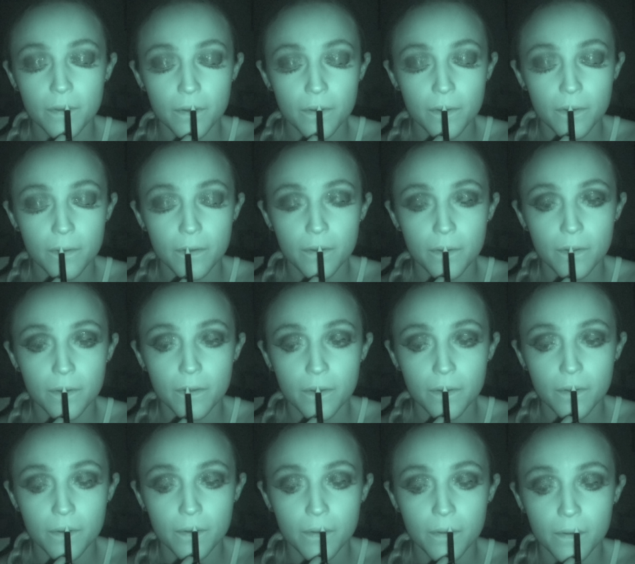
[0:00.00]
who
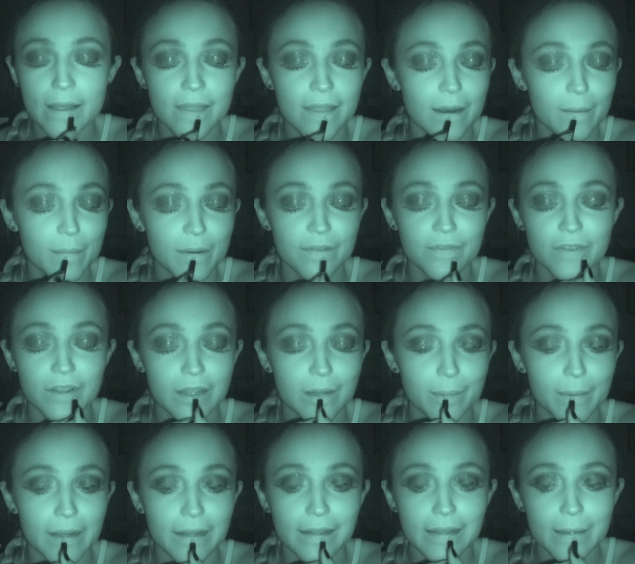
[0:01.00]
knows? And then I'm gonna fill in
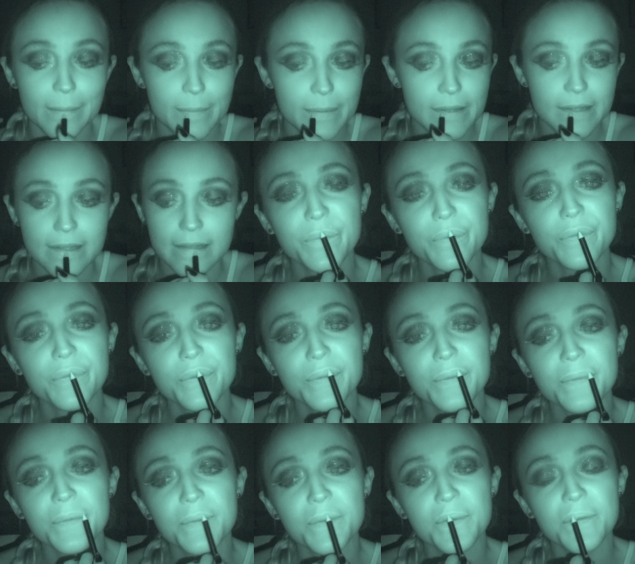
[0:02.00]
my lips with this
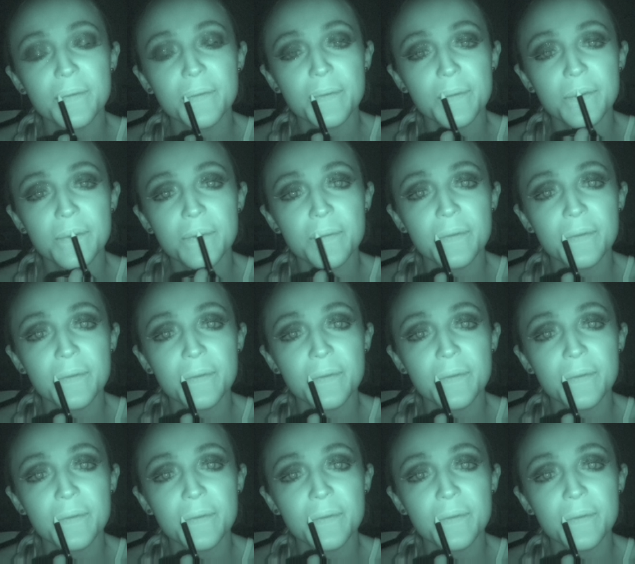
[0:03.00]
lip liner.